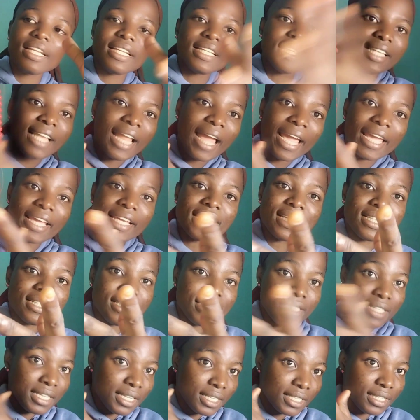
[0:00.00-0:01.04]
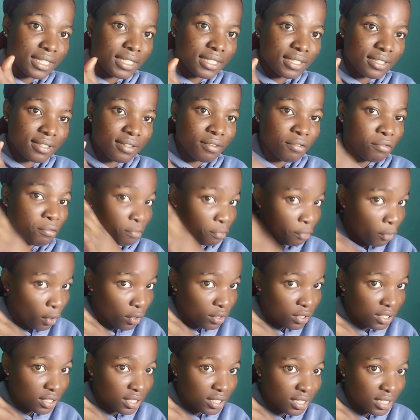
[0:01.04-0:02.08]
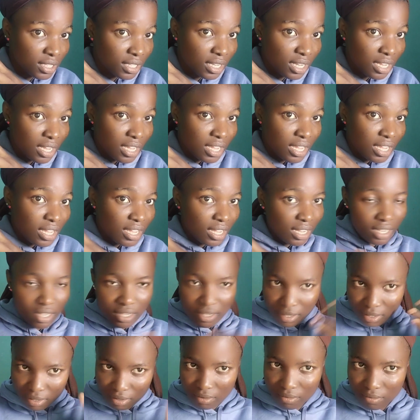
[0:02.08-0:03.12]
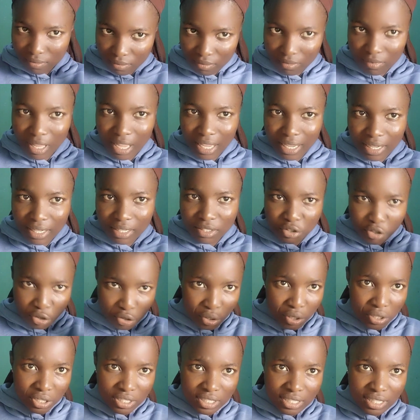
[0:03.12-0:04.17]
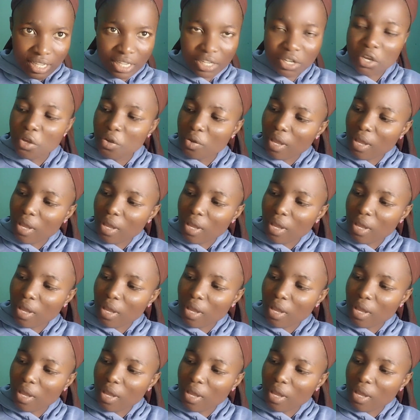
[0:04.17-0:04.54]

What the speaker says: like this first. Like, do you understand?